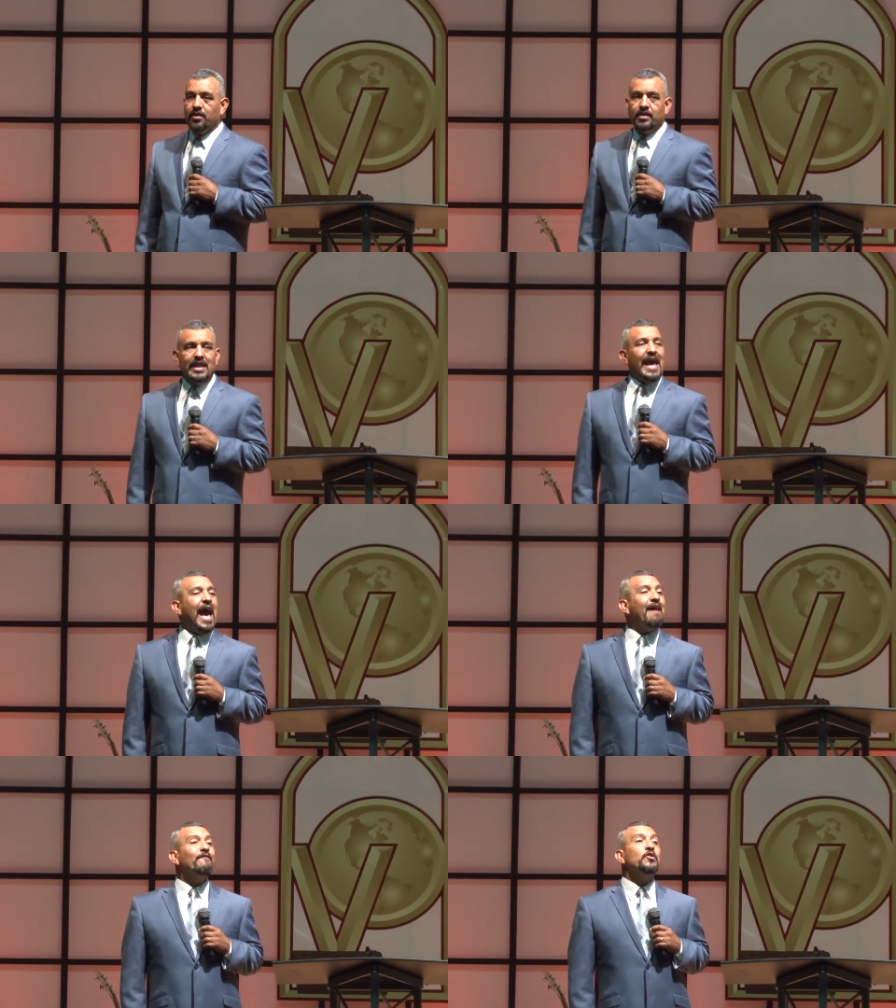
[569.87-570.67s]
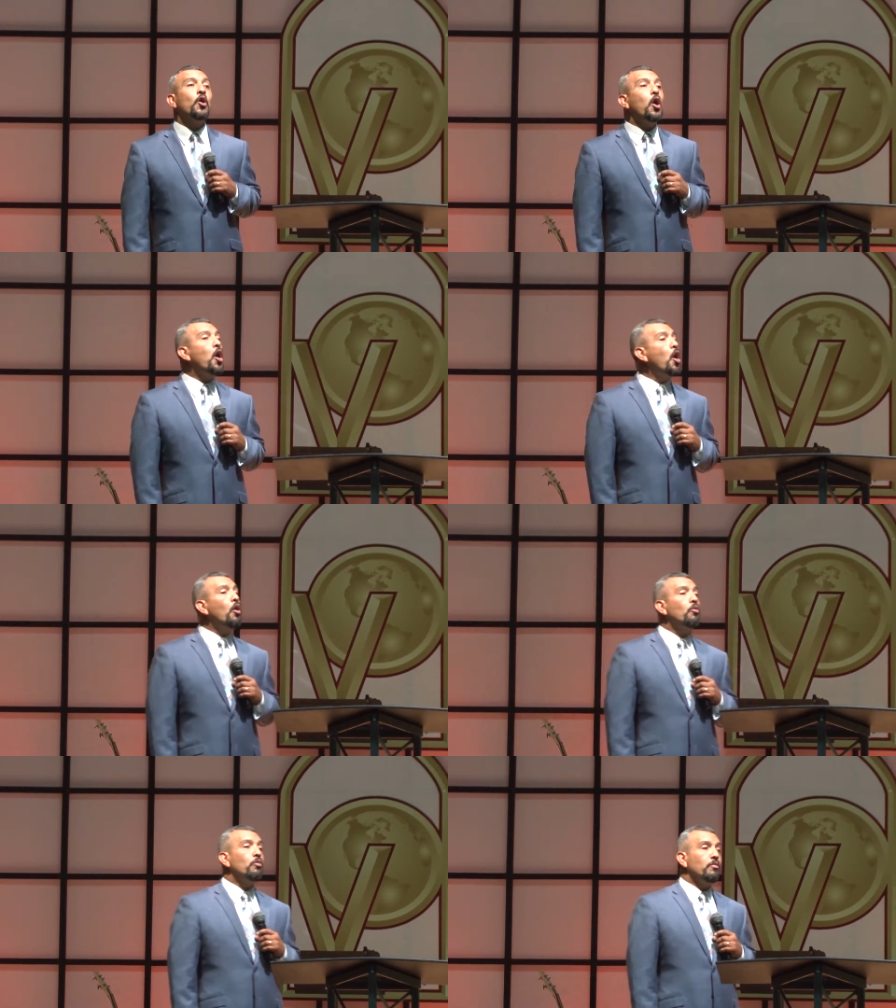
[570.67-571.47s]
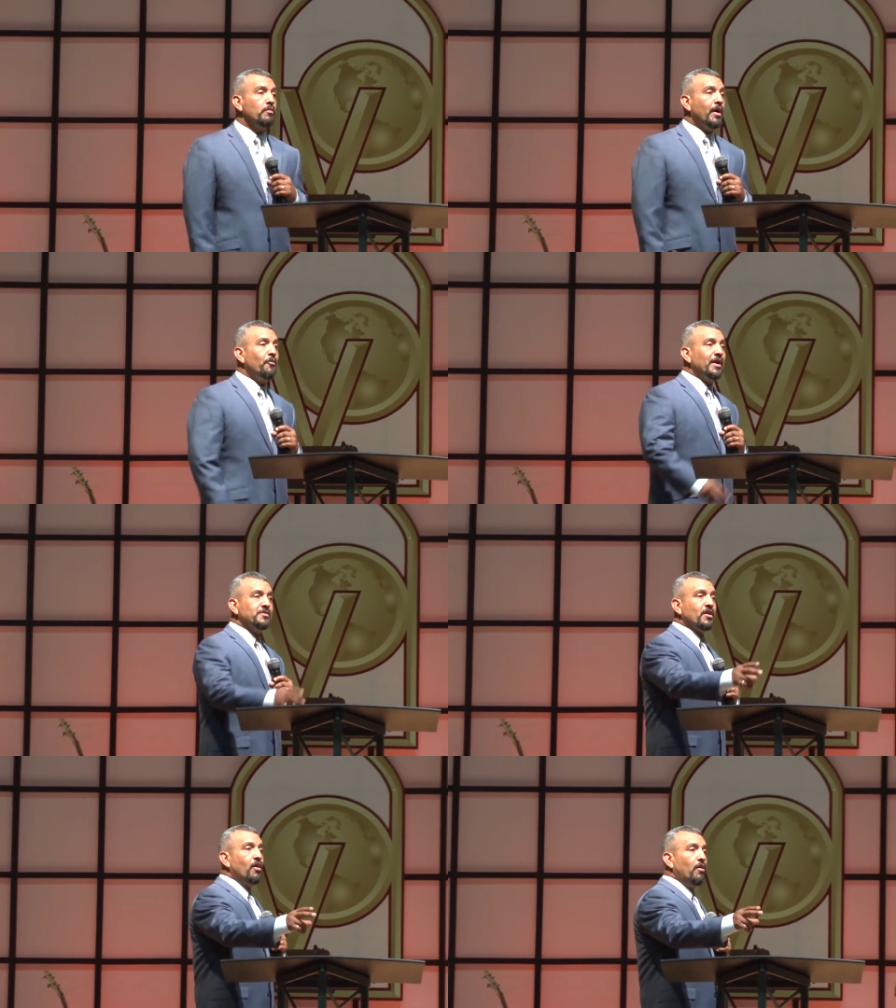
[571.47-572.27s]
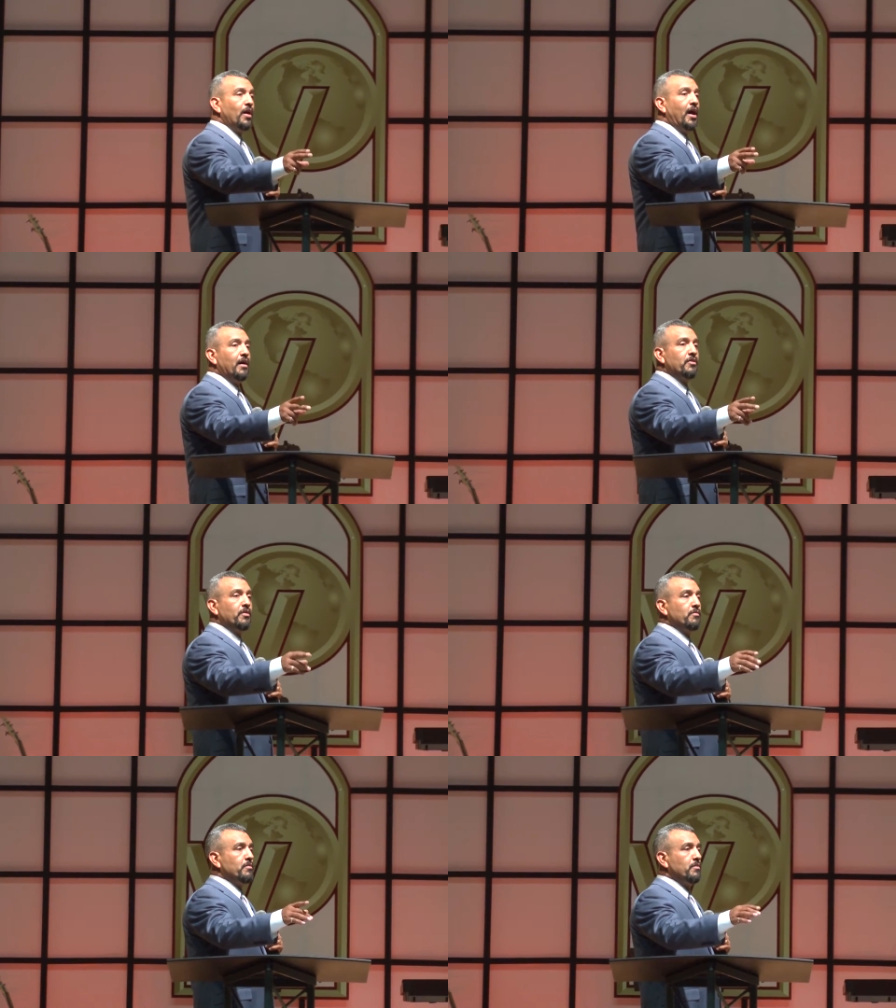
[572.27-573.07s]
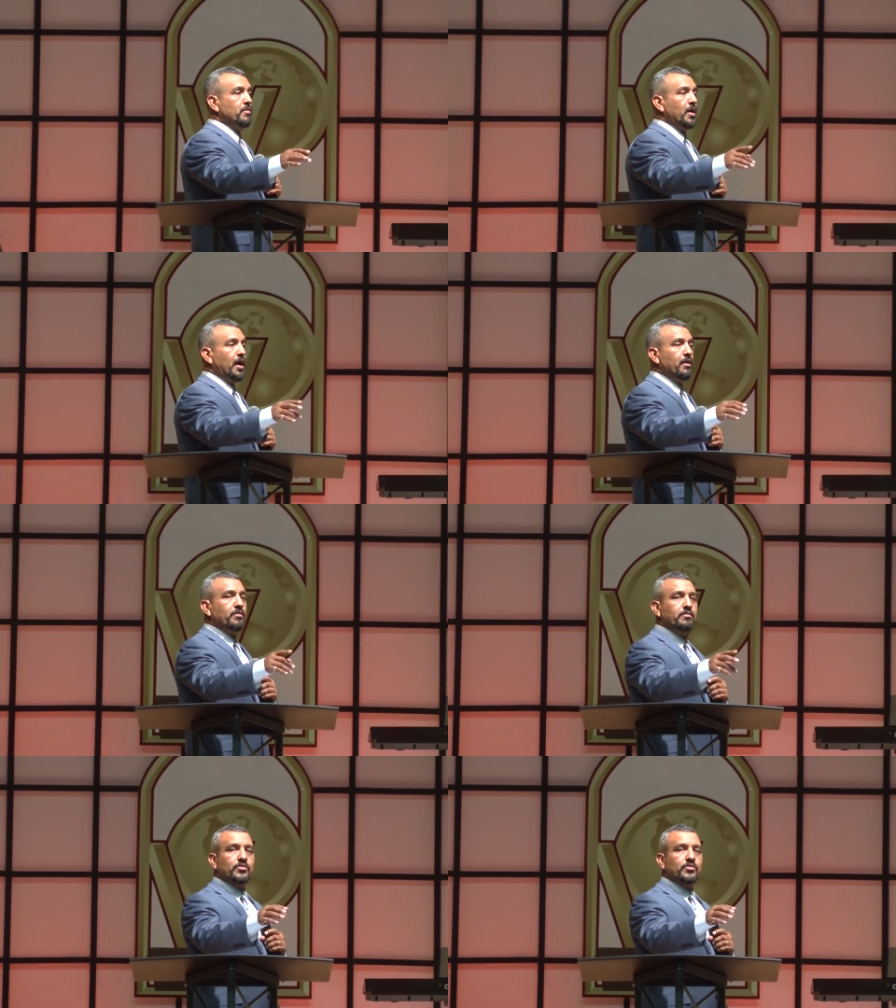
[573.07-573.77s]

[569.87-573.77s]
They have no, what is it called? Uh, uh,